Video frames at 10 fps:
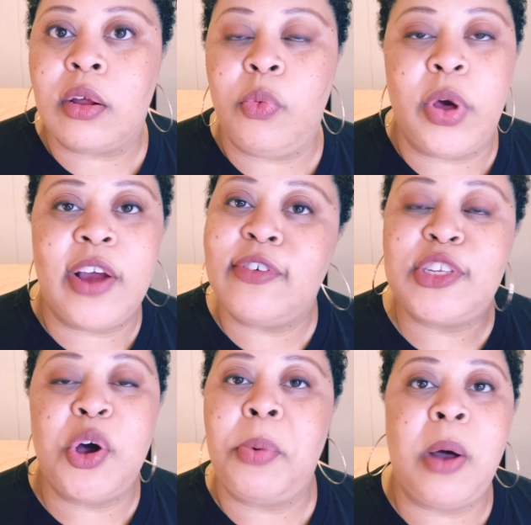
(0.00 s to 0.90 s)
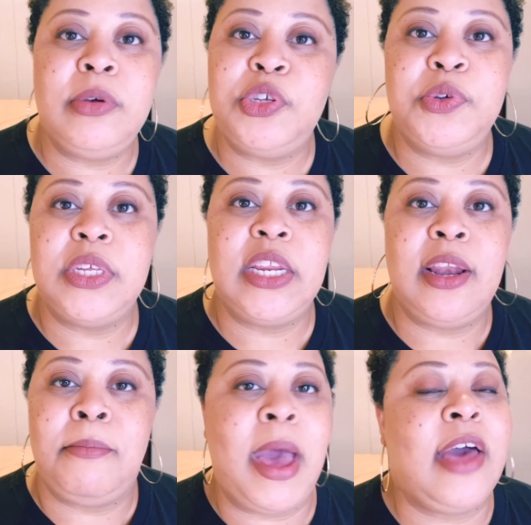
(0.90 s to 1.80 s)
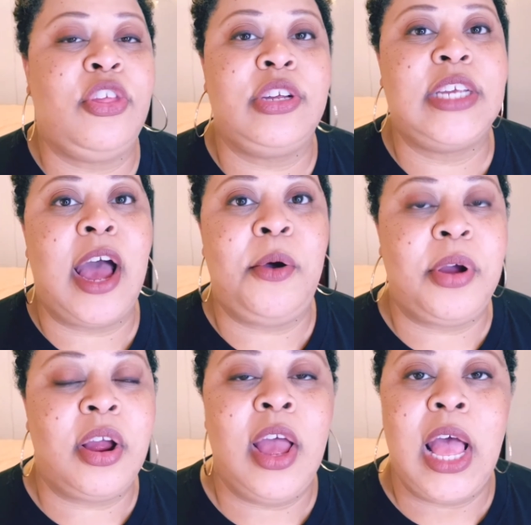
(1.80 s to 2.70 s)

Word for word: Whatever soap I was using in the bath or shower,